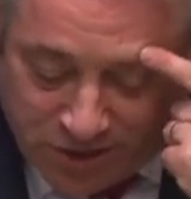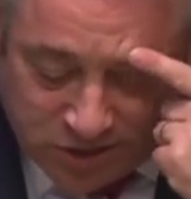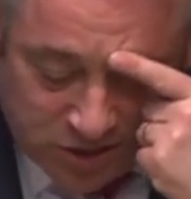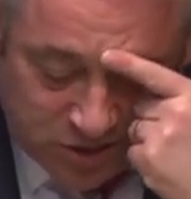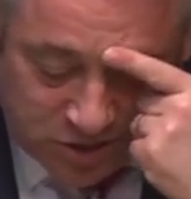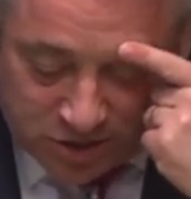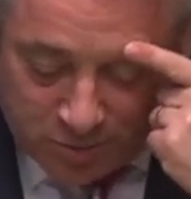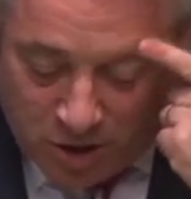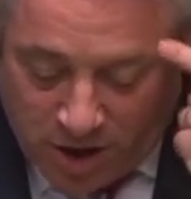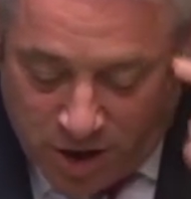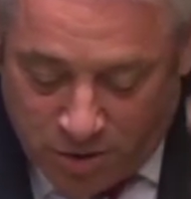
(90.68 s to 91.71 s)
precedence
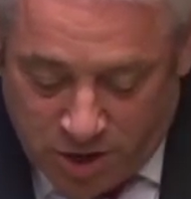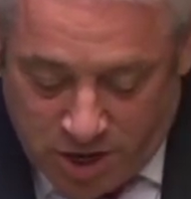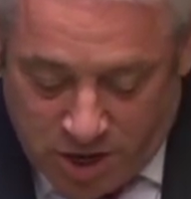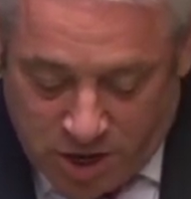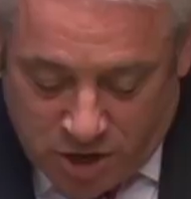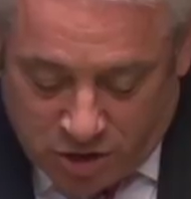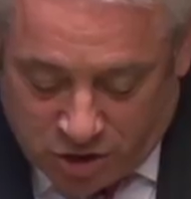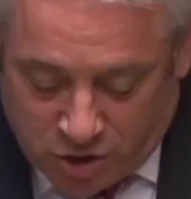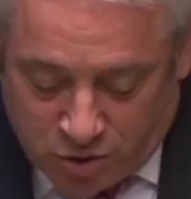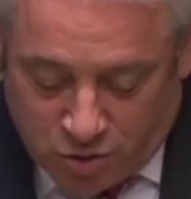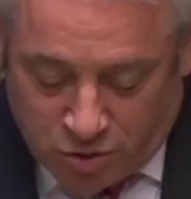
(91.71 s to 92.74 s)
tomorrow
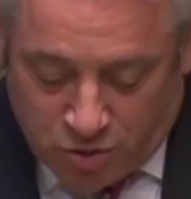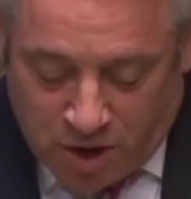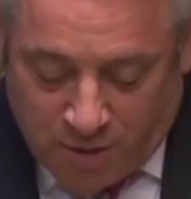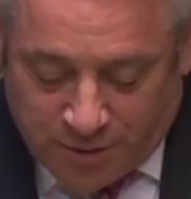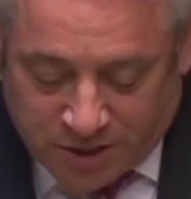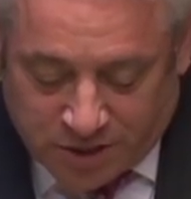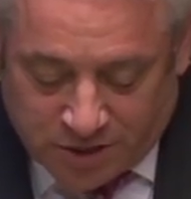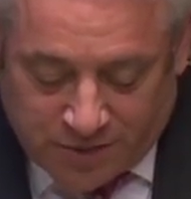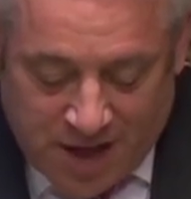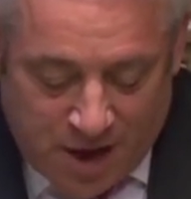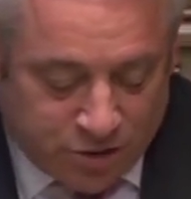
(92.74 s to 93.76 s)
to a business
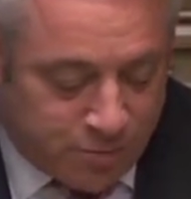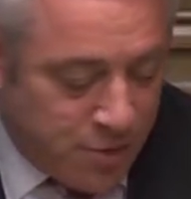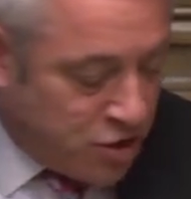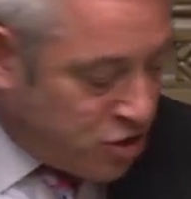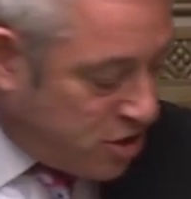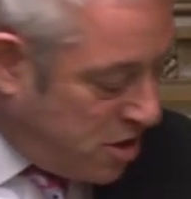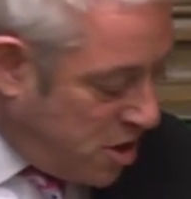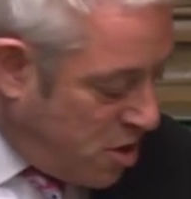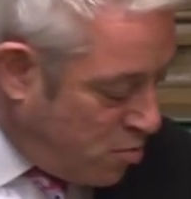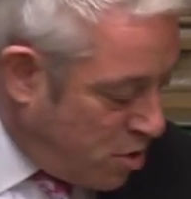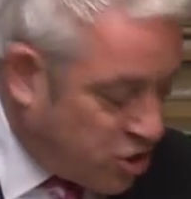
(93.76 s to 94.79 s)
of the House motion,
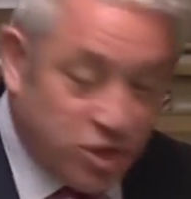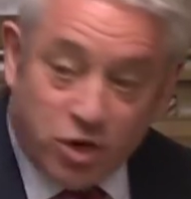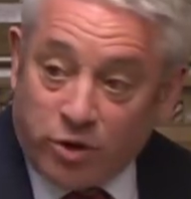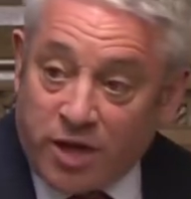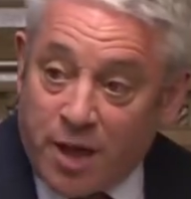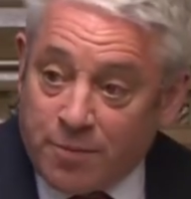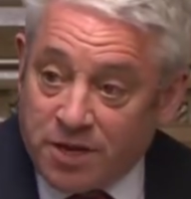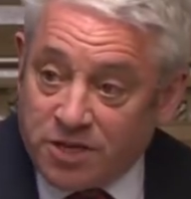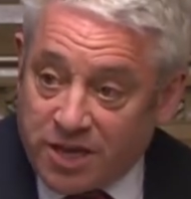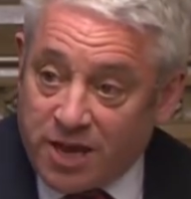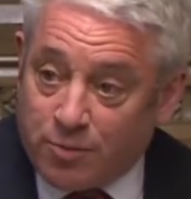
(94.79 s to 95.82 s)
which has not yet
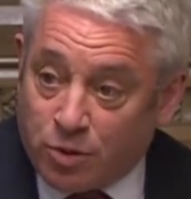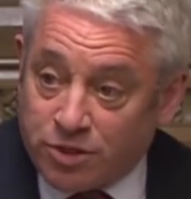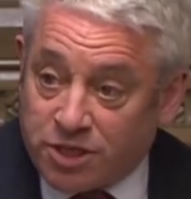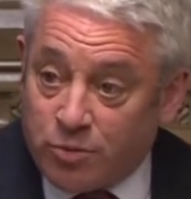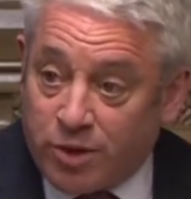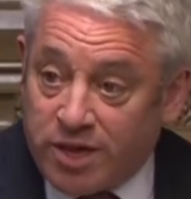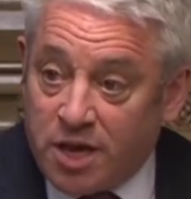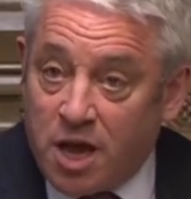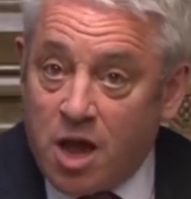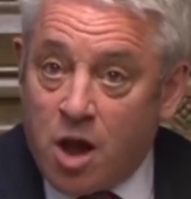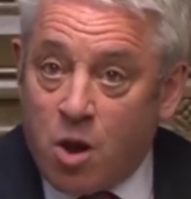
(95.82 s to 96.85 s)
been tabled, so we
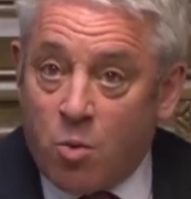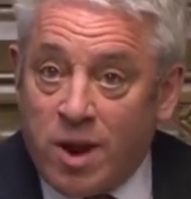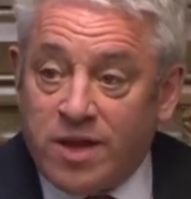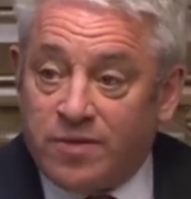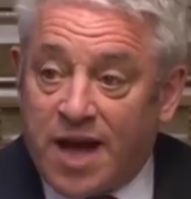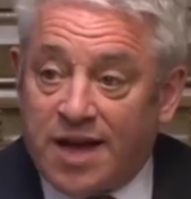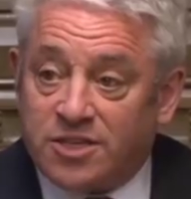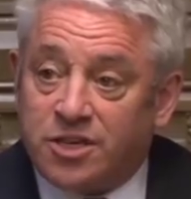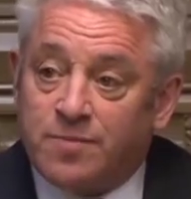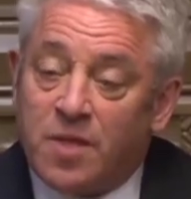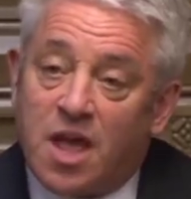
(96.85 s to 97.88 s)
await
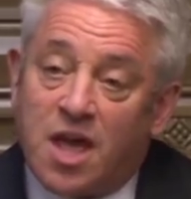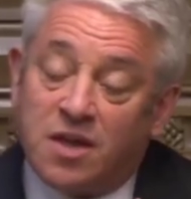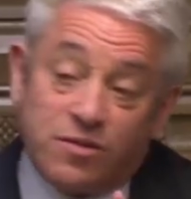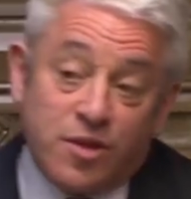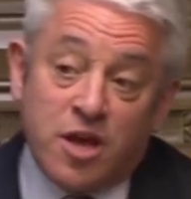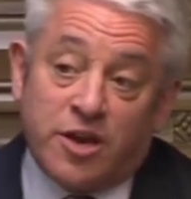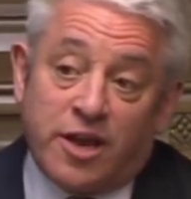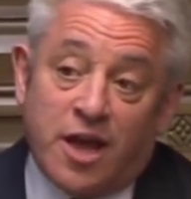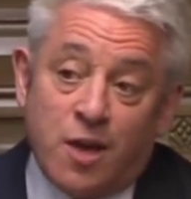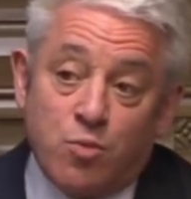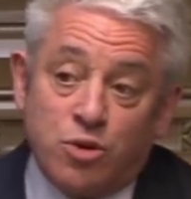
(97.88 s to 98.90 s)
that. And
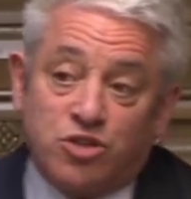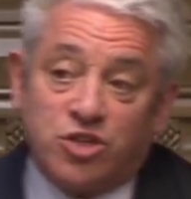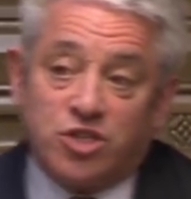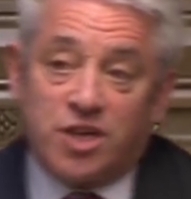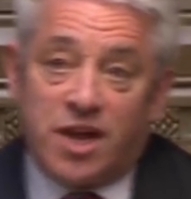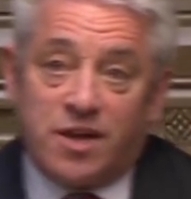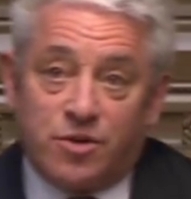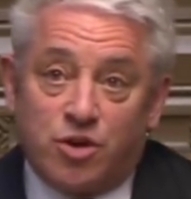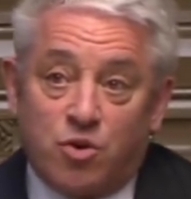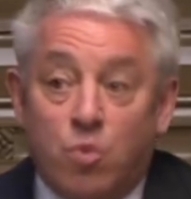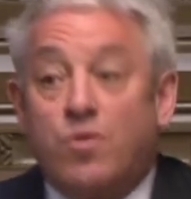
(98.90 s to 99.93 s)
thirdly, I would just say
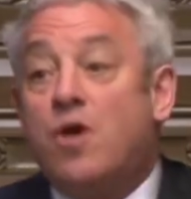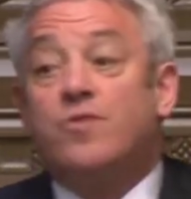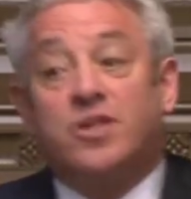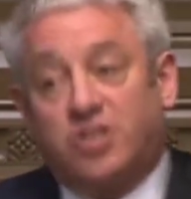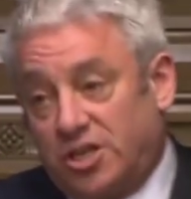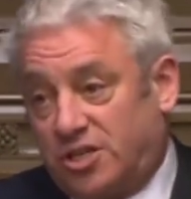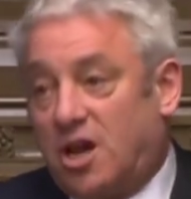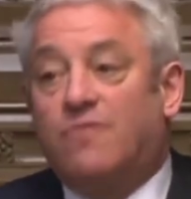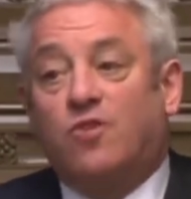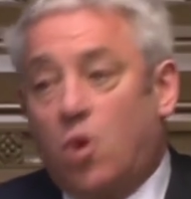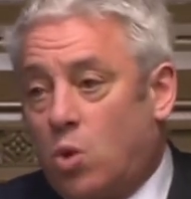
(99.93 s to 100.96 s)
that although this is,
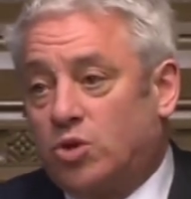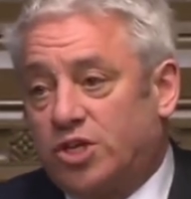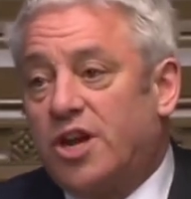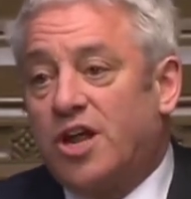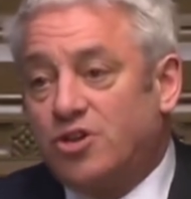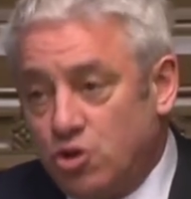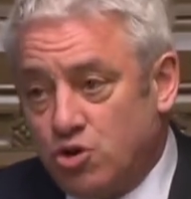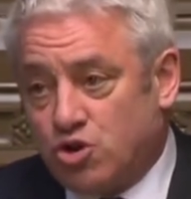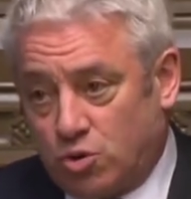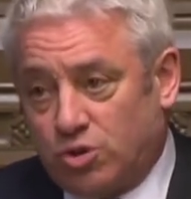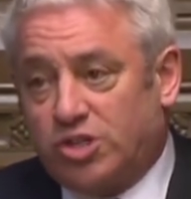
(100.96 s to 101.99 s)
of course, an
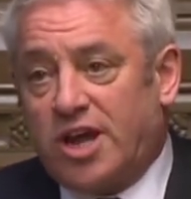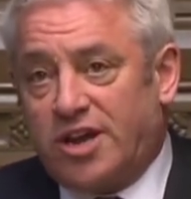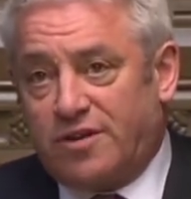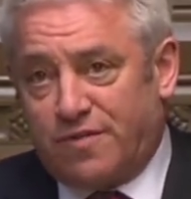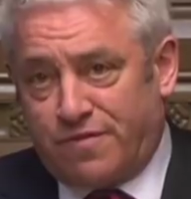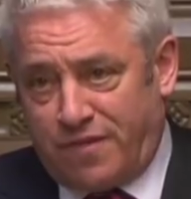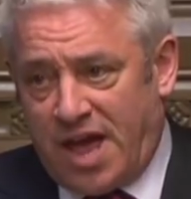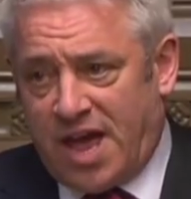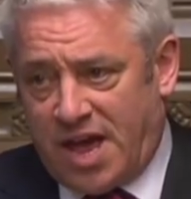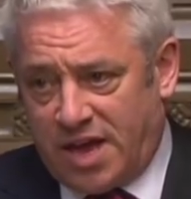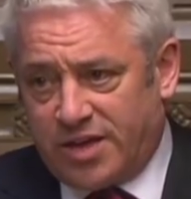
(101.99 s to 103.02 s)
unusual state of
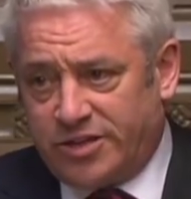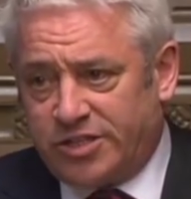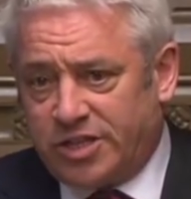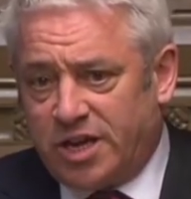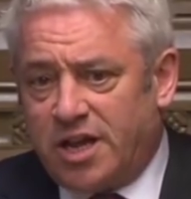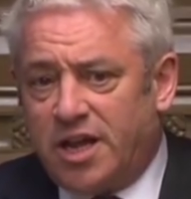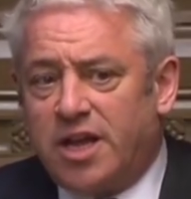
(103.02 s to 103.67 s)
affairs,